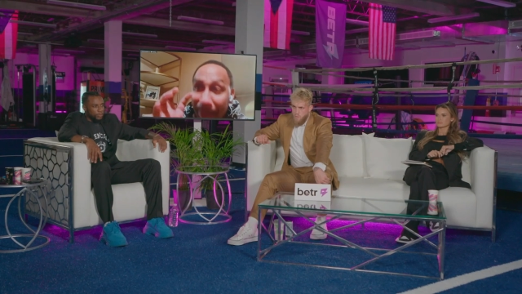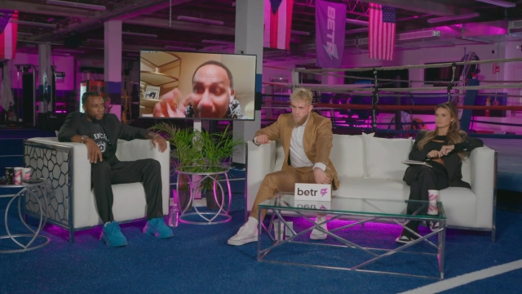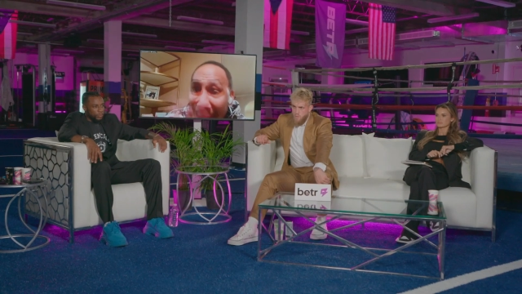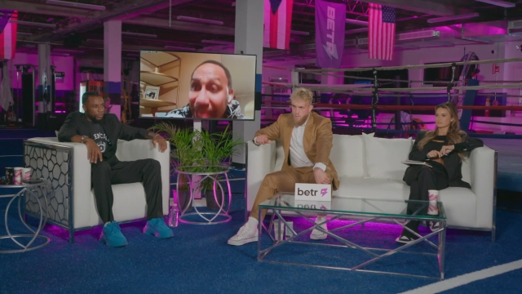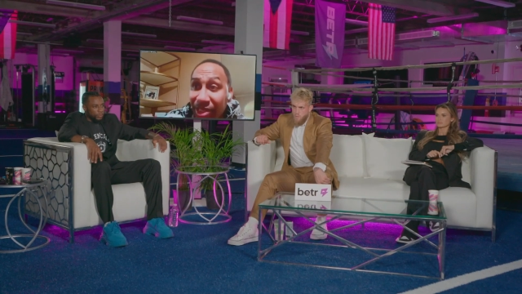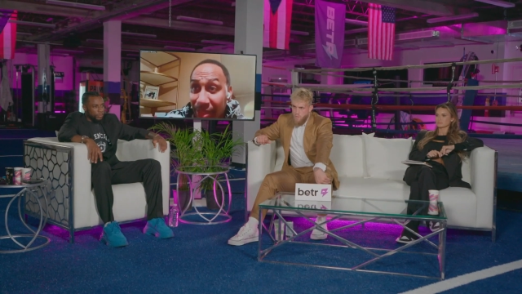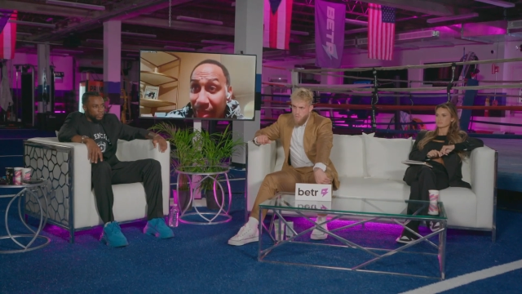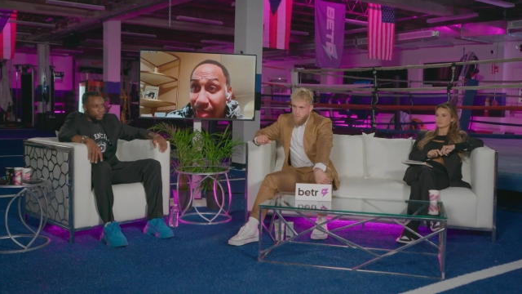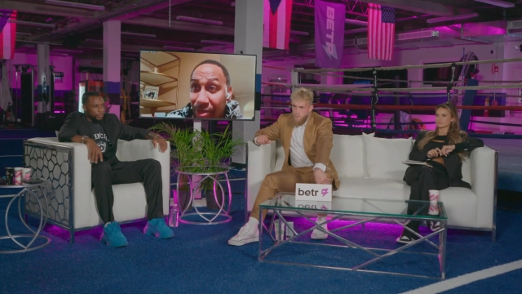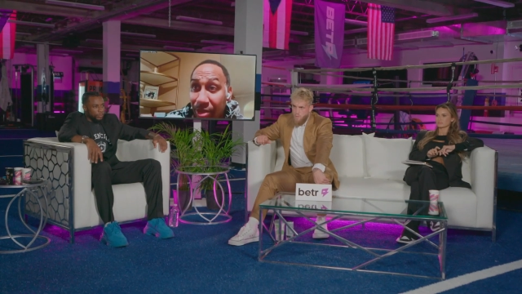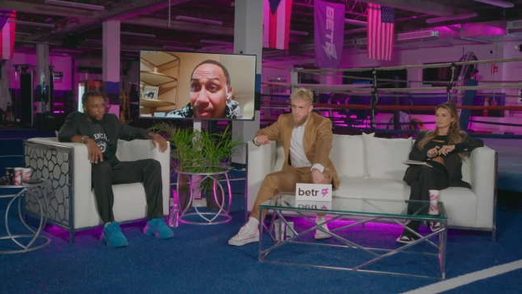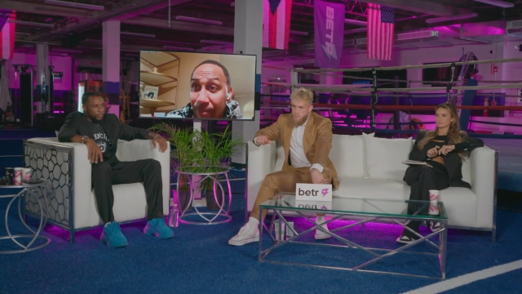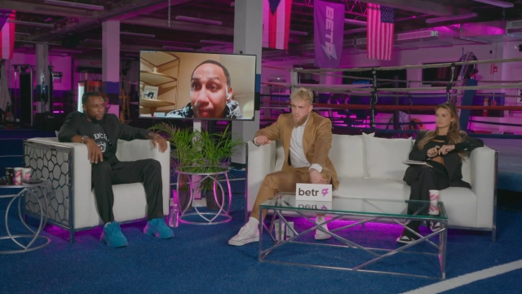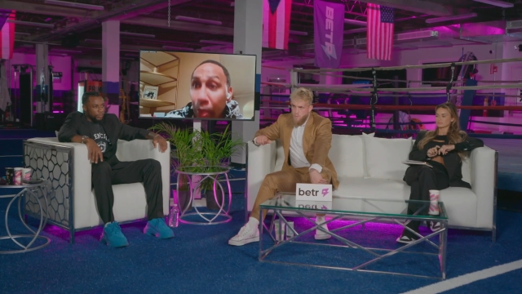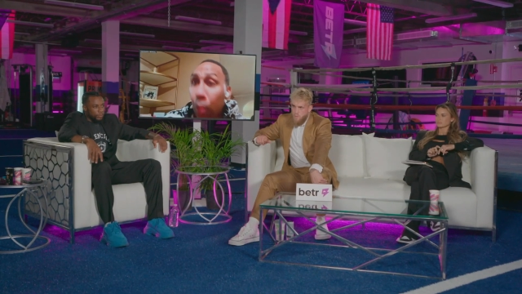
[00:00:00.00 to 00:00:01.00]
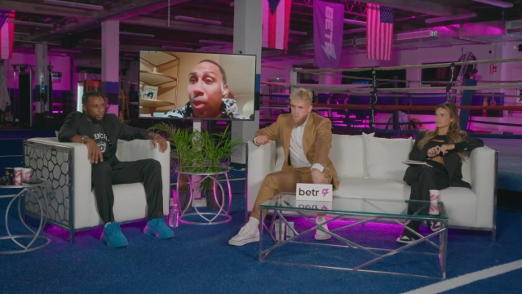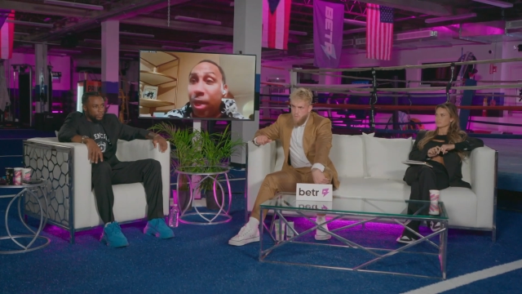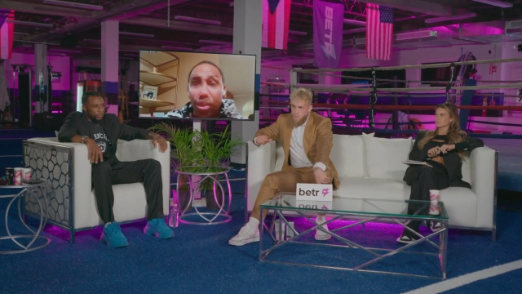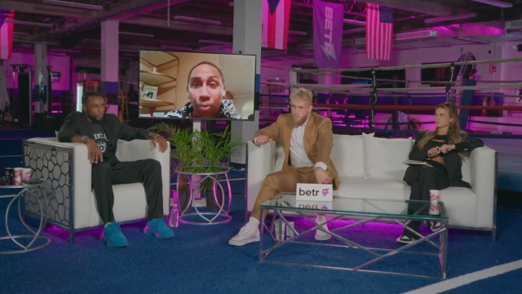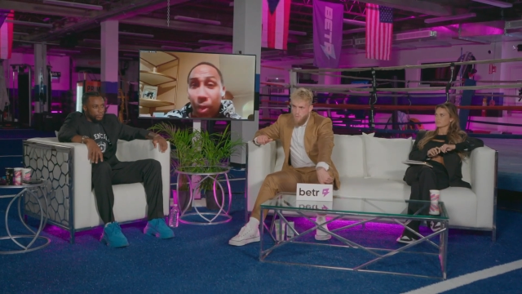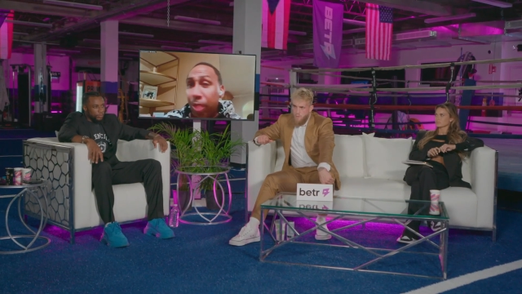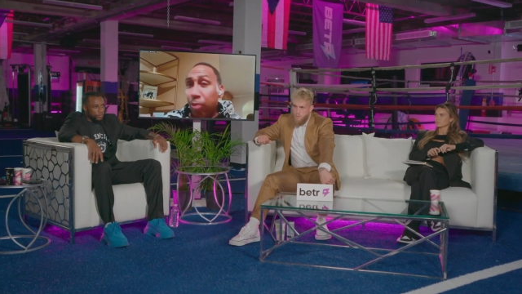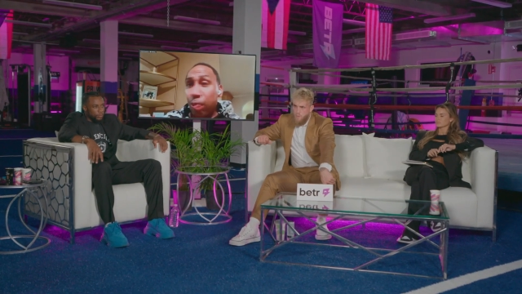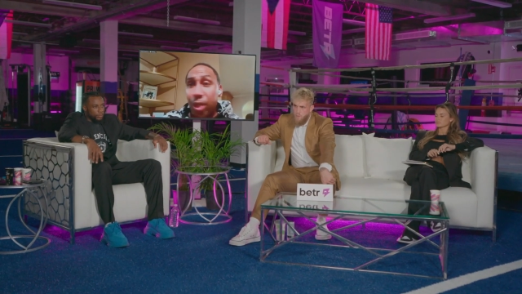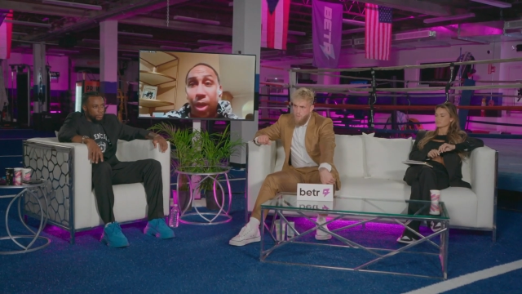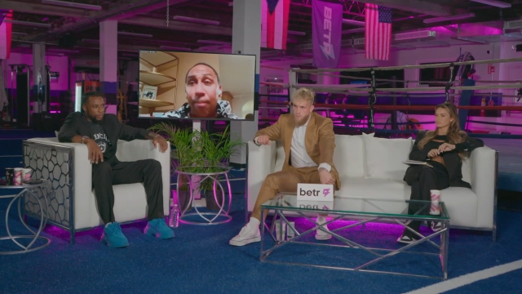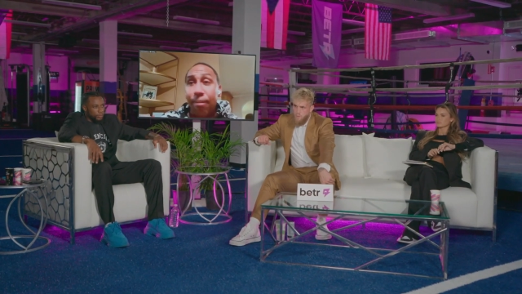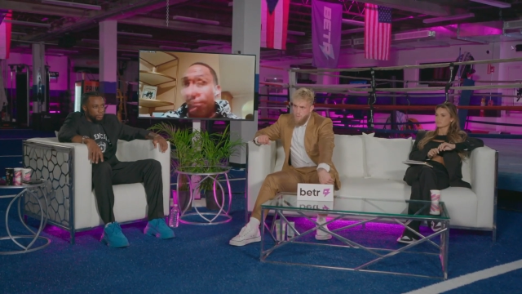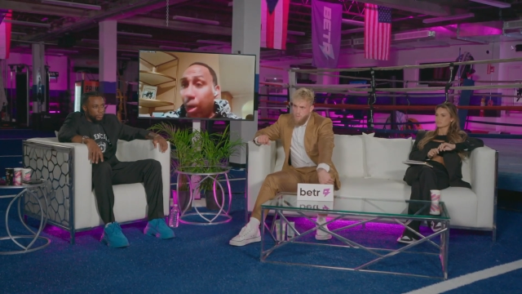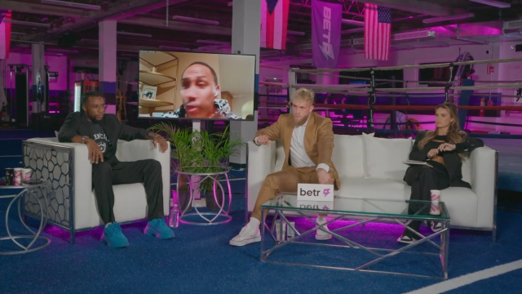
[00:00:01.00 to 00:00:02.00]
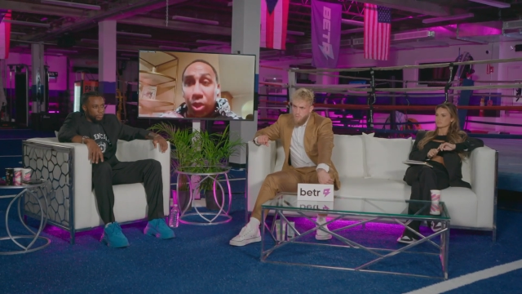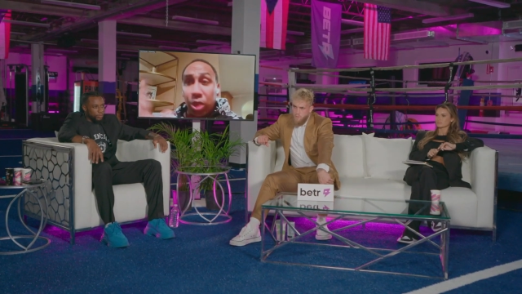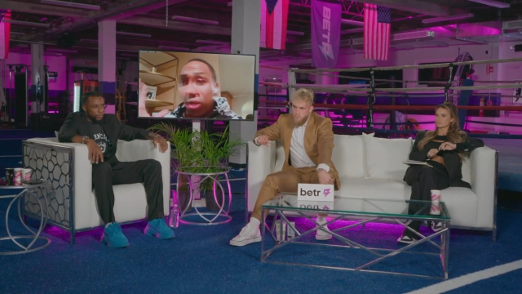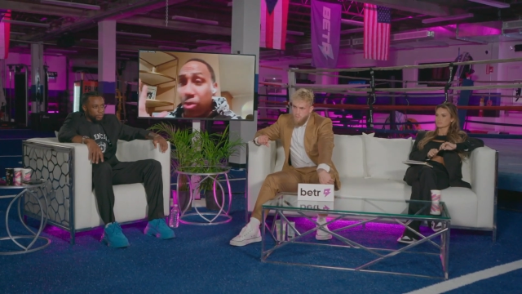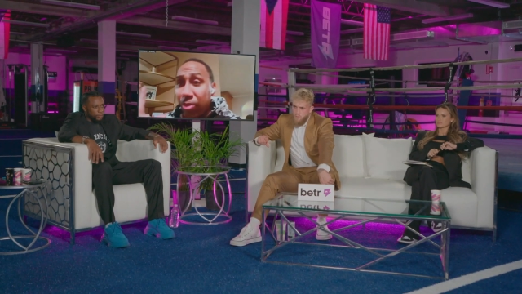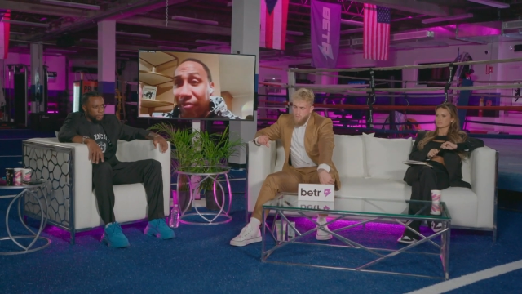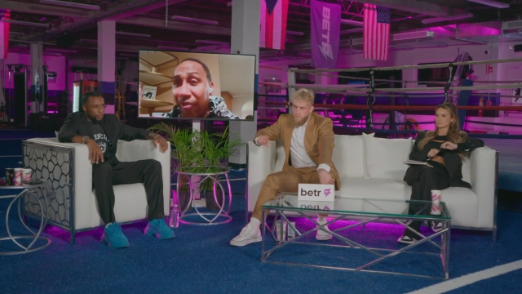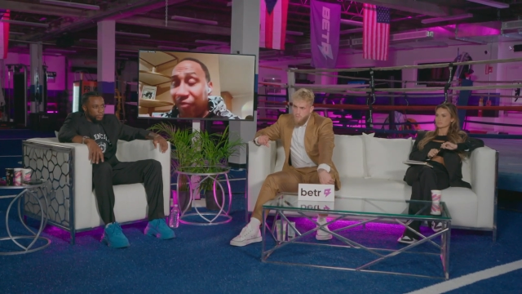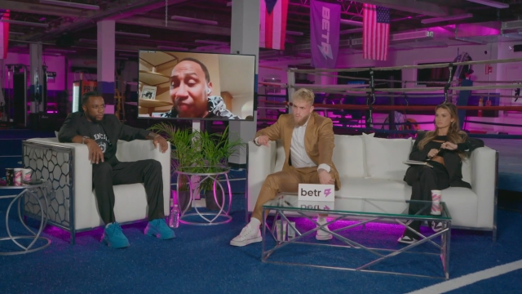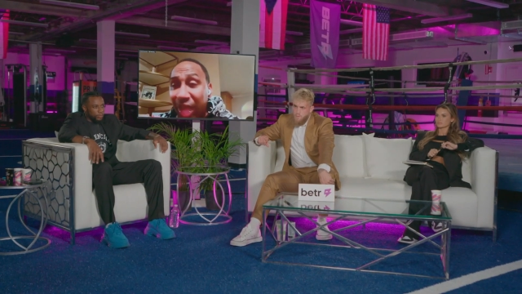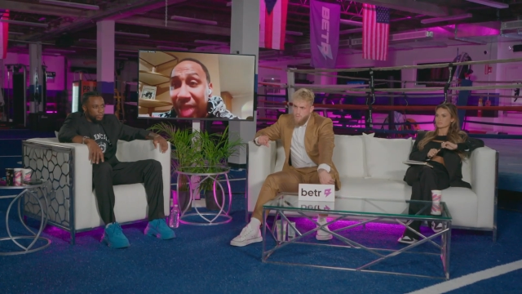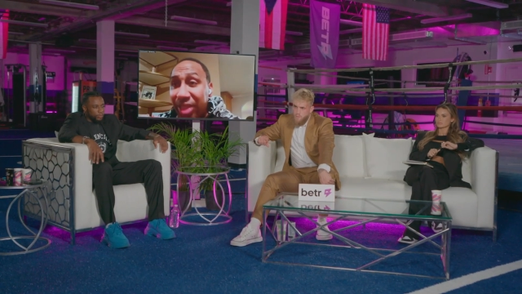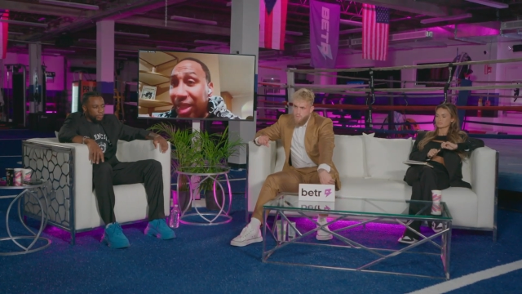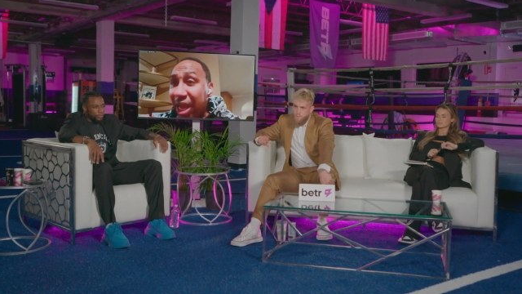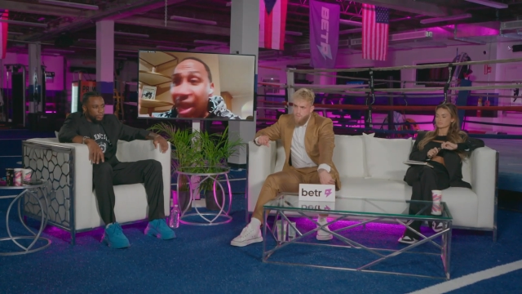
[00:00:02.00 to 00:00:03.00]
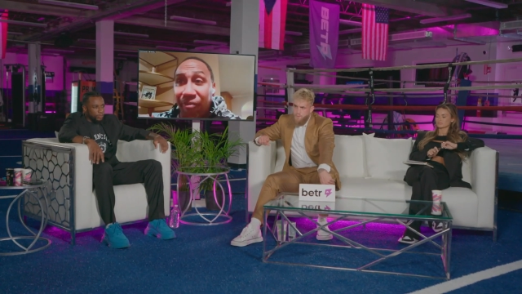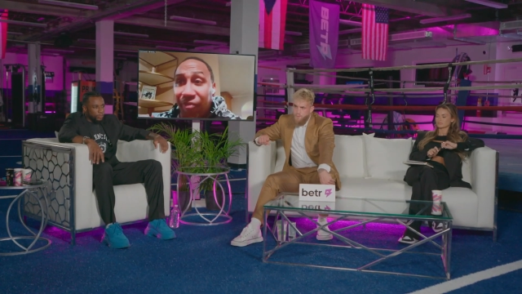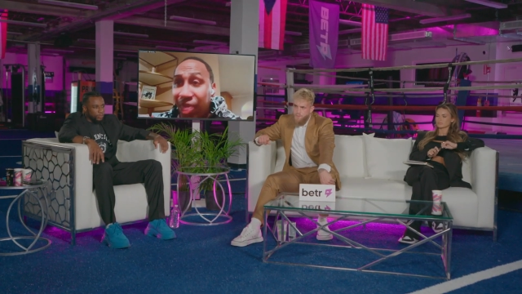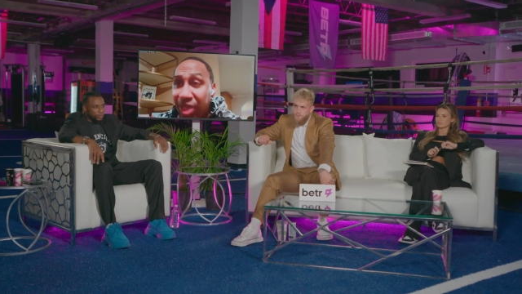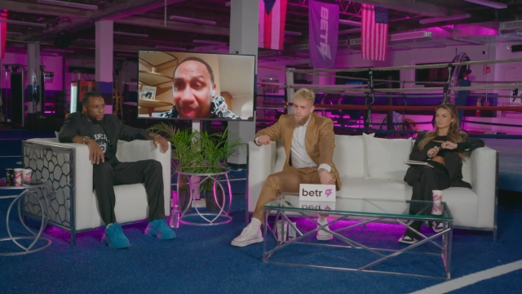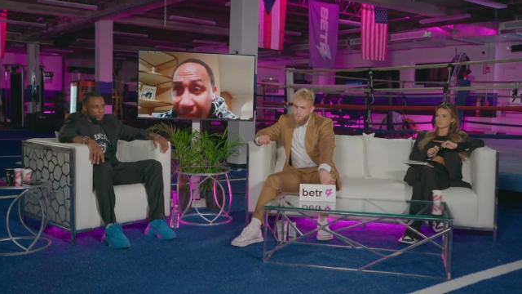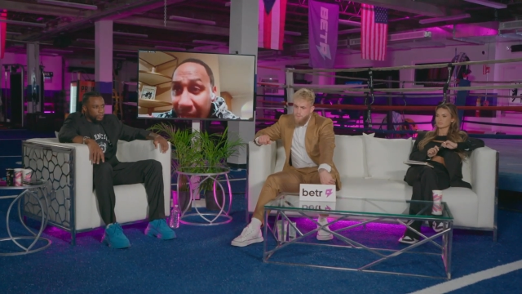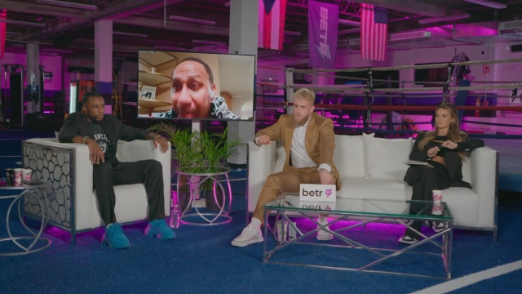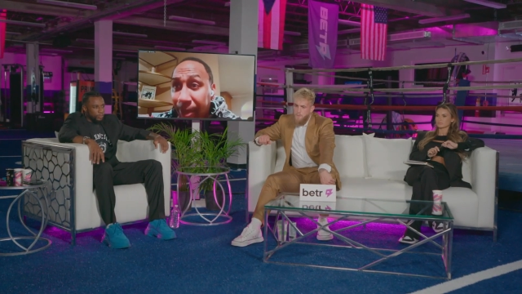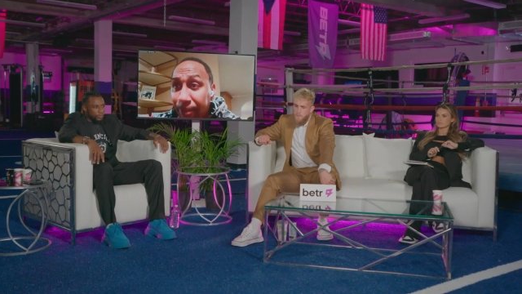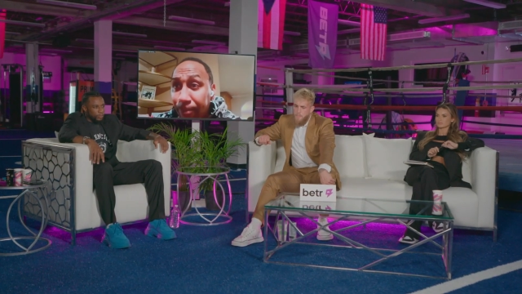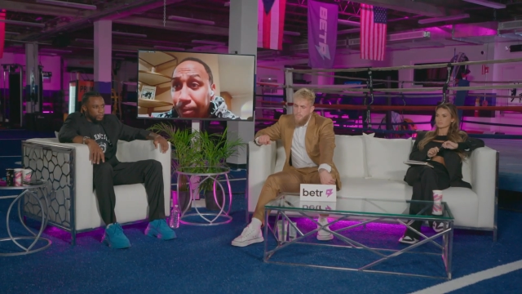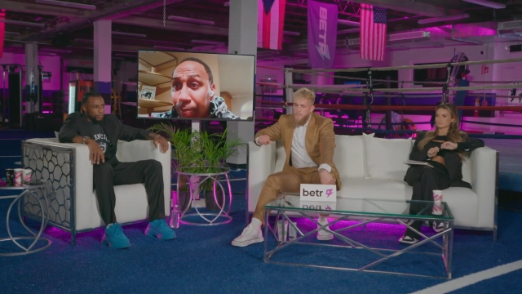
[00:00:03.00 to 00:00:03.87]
basis, with a multitude of events every year,